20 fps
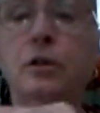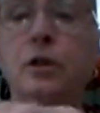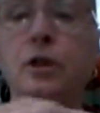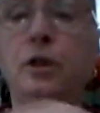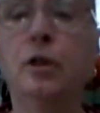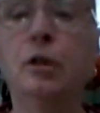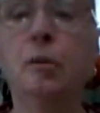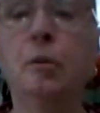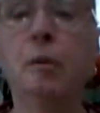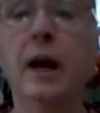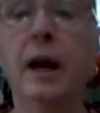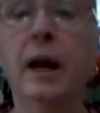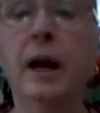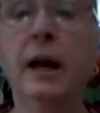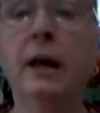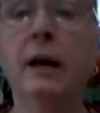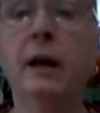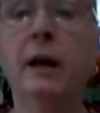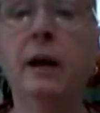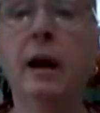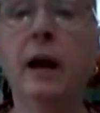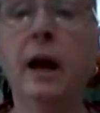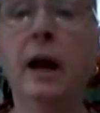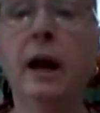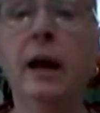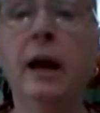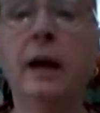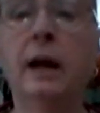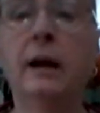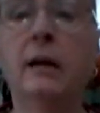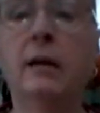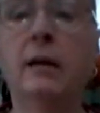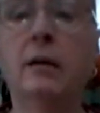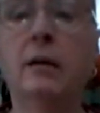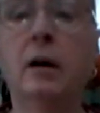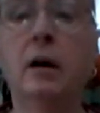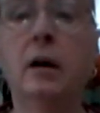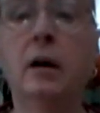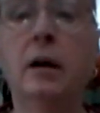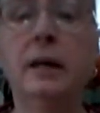to make a
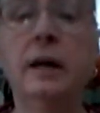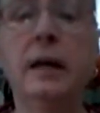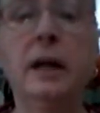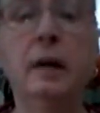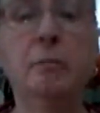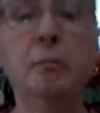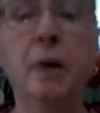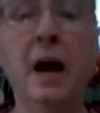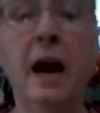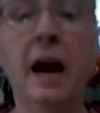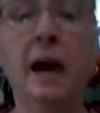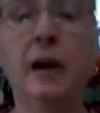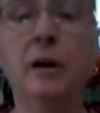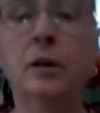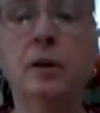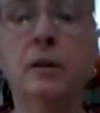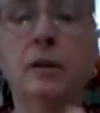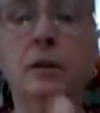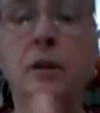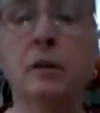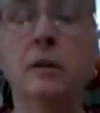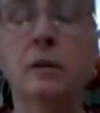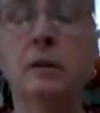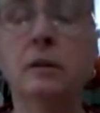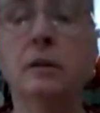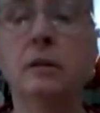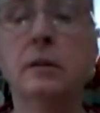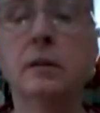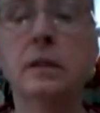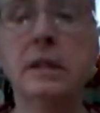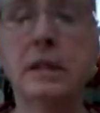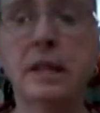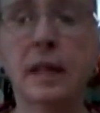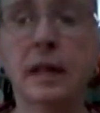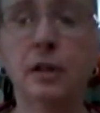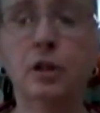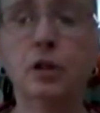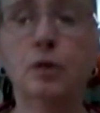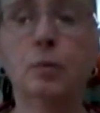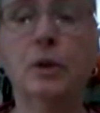knit pattern
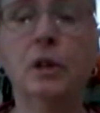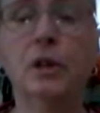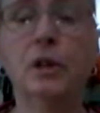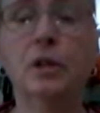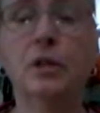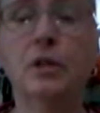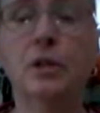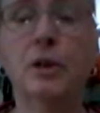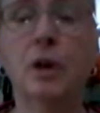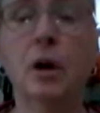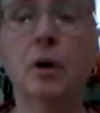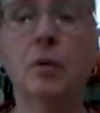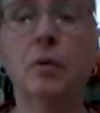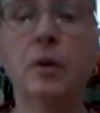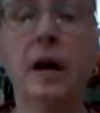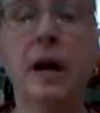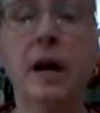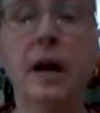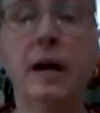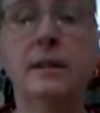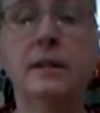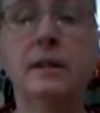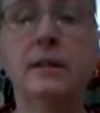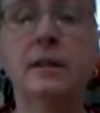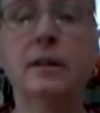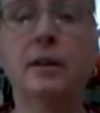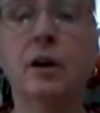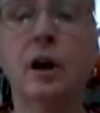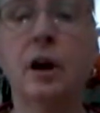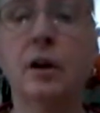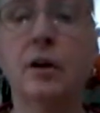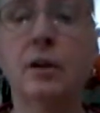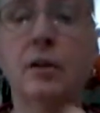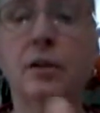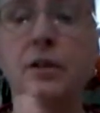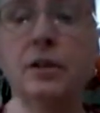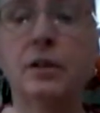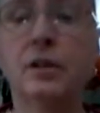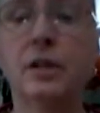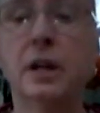stitch, which is known as the garter
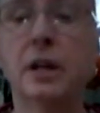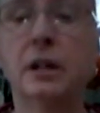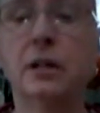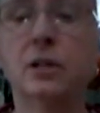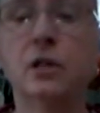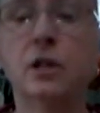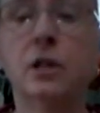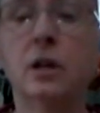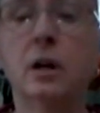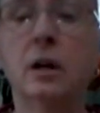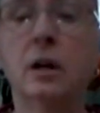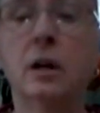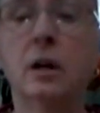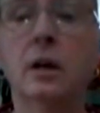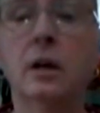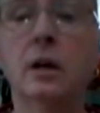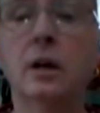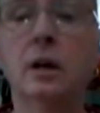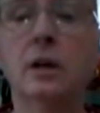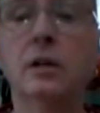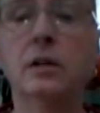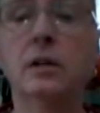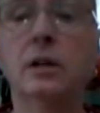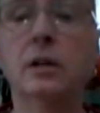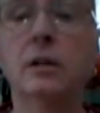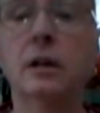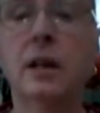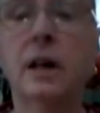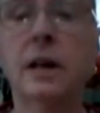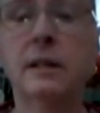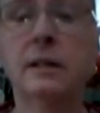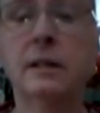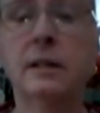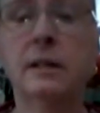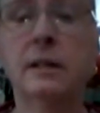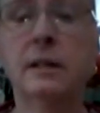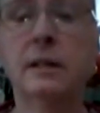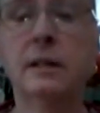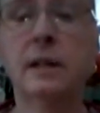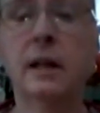stitch. So
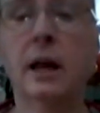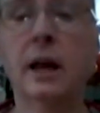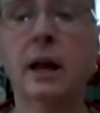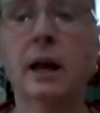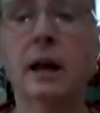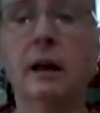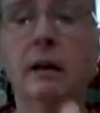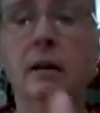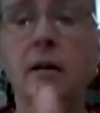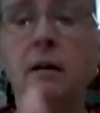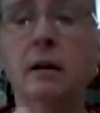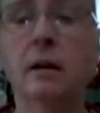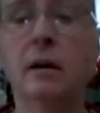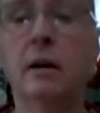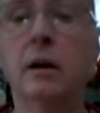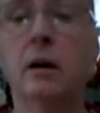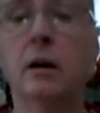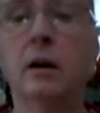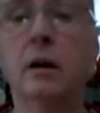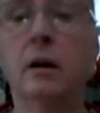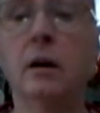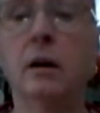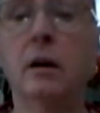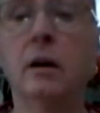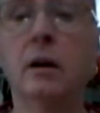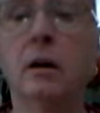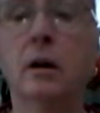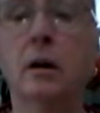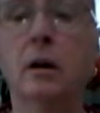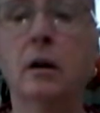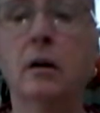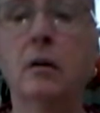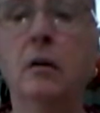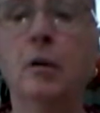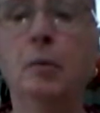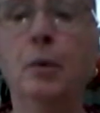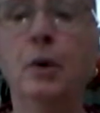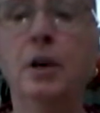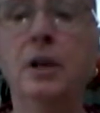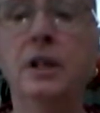let's see, we'll
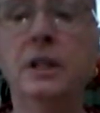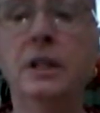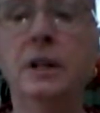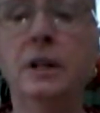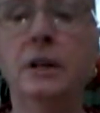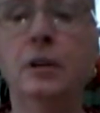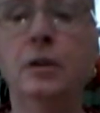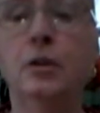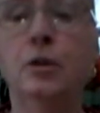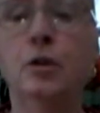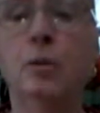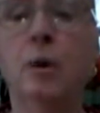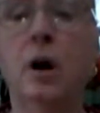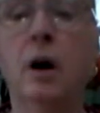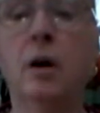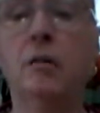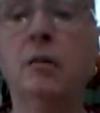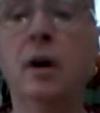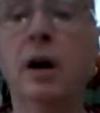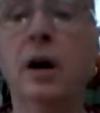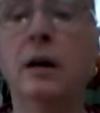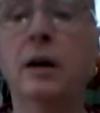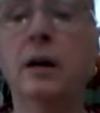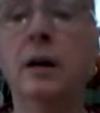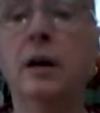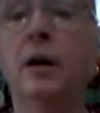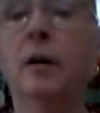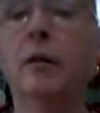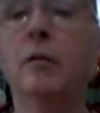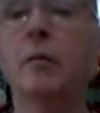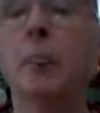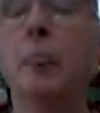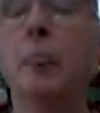put 10 or 12 on here.